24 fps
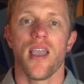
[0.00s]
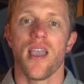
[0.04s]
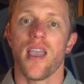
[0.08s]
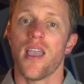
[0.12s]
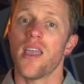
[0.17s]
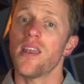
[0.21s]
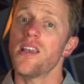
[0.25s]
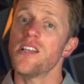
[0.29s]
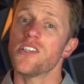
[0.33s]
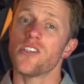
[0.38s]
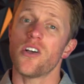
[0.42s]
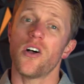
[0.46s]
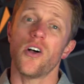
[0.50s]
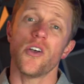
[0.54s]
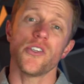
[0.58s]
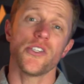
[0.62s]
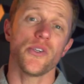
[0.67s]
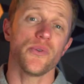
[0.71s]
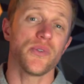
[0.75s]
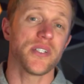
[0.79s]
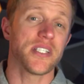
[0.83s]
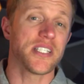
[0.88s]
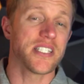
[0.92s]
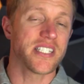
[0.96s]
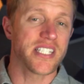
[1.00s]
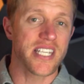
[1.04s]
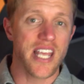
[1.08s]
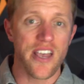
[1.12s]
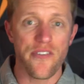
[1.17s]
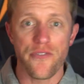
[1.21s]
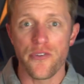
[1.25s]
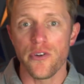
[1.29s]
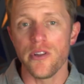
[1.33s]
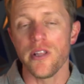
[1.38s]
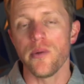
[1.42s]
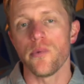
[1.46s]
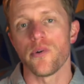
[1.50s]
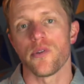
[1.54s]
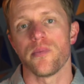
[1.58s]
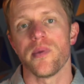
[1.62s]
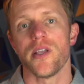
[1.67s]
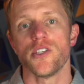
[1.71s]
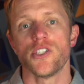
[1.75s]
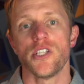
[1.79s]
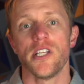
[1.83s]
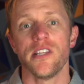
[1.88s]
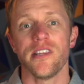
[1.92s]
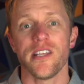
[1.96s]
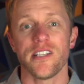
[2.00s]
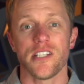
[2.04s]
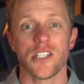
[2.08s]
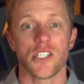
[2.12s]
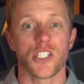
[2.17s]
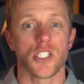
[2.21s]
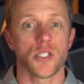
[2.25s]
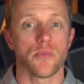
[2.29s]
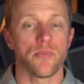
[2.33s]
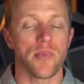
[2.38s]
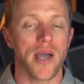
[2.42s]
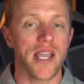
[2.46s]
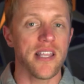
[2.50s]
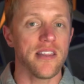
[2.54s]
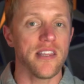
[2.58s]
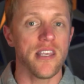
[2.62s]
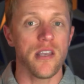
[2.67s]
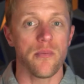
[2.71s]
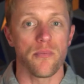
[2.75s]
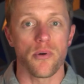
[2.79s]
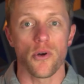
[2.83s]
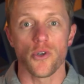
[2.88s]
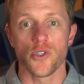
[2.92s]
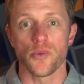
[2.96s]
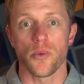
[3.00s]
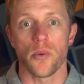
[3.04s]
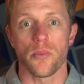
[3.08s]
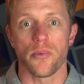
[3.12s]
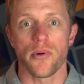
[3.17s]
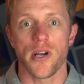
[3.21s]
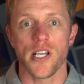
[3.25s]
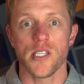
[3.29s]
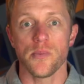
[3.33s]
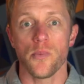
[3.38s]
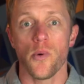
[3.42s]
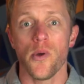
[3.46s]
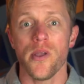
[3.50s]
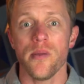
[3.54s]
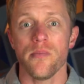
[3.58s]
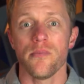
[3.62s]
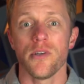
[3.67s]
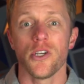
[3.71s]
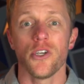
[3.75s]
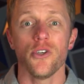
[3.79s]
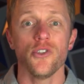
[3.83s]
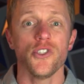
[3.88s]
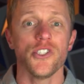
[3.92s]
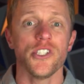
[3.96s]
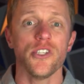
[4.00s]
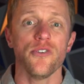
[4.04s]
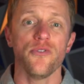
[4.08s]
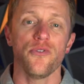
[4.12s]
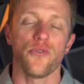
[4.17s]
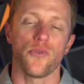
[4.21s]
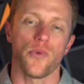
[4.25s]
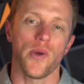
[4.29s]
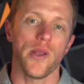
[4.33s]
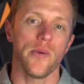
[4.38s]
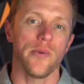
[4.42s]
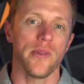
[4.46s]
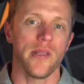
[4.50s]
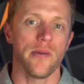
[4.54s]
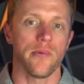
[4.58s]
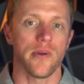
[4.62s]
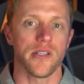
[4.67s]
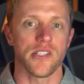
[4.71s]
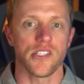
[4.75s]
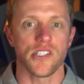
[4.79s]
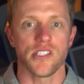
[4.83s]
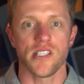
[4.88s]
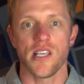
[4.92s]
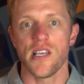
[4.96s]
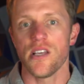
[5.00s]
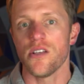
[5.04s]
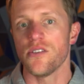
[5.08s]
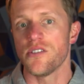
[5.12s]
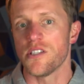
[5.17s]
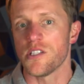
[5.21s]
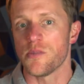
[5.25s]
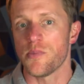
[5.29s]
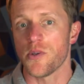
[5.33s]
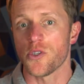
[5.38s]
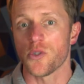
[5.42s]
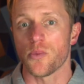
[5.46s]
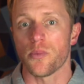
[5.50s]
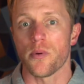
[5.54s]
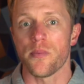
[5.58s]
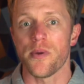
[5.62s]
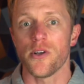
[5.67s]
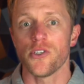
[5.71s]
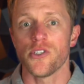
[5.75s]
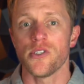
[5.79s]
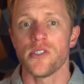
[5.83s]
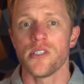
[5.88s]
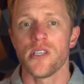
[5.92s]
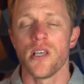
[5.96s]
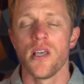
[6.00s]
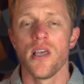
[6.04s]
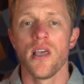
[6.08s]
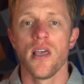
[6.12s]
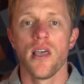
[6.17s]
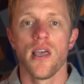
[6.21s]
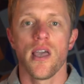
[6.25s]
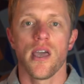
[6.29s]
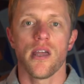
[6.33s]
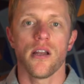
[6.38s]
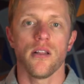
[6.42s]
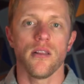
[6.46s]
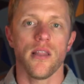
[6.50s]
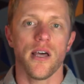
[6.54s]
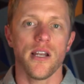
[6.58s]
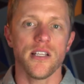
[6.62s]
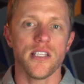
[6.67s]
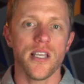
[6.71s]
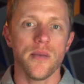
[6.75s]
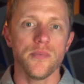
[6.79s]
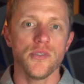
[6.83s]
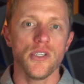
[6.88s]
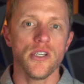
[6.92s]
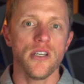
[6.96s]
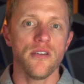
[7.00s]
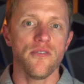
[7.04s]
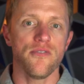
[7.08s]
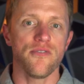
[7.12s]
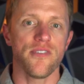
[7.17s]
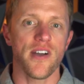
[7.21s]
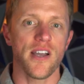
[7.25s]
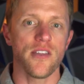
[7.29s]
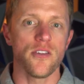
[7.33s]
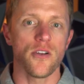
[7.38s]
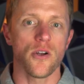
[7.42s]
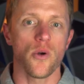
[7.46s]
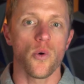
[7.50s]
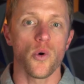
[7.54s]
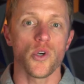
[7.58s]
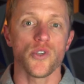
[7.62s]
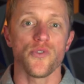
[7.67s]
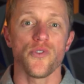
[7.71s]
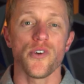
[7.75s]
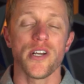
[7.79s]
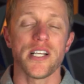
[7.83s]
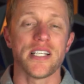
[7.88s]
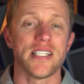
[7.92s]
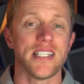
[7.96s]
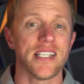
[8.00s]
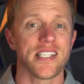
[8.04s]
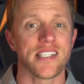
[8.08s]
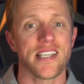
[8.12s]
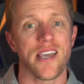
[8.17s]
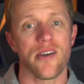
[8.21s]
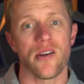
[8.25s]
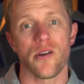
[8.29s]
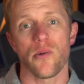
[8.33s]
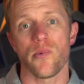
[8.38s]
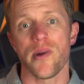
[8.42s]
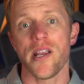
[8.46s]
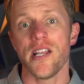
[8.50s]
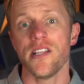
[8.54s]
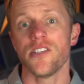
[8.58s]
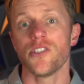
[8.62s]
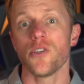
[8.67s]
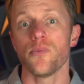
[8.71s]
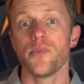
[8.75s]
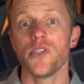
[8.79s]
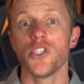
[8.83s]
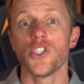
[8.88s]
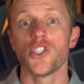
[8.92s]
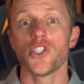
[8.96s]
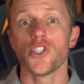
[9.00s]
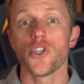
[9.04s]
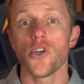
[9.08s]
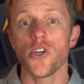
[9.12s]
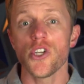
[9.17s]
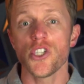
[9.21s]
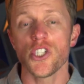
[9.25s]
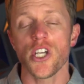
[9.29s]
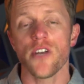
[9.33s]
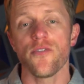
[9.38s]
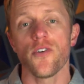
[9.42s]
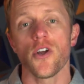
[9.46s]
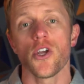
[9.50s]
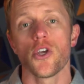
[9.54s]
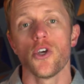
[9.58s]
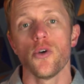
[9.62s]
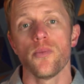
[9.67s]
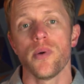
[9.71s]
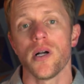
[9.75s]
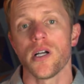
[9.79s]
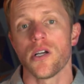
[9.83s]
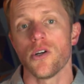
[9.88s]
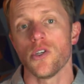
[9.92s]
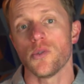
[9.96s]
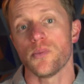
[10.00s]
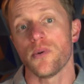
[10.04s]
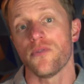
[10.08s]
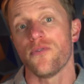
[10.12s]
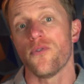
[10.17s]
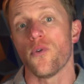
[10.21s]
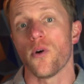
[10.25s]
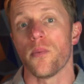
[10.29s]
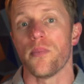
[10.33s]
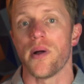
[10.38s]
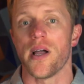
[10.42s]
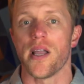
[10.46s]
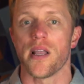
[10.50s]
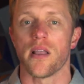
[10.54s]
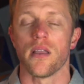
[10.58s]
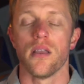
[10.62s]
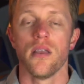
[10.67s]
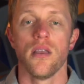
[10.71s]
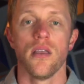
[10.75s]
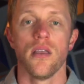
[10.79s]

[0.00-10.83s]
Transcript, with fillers: And it's also definitely worth mentioning that despite the approachable price point, Magoosh still frequently runs sales and special promotions, and a lot of times you can find their course for a discounted rate, so be sure to check for coupon codes before buying.